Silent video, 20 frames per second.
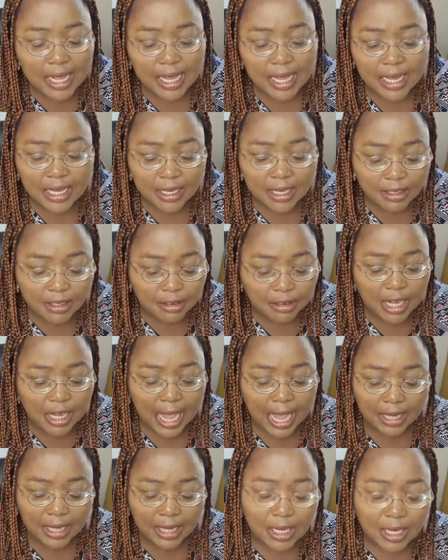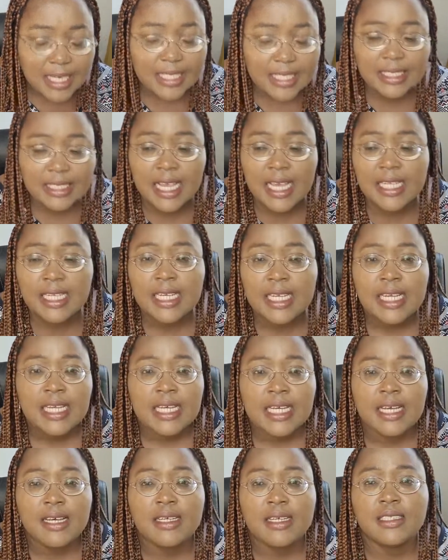he actually said
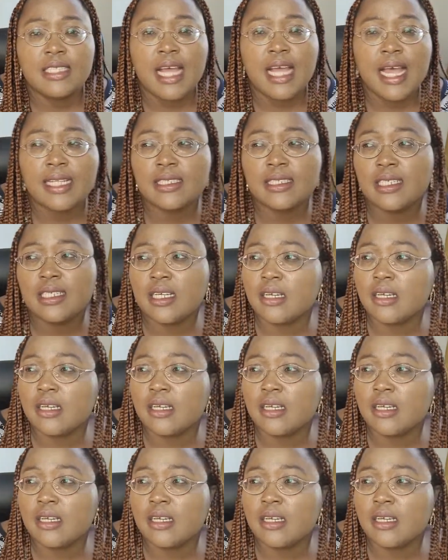that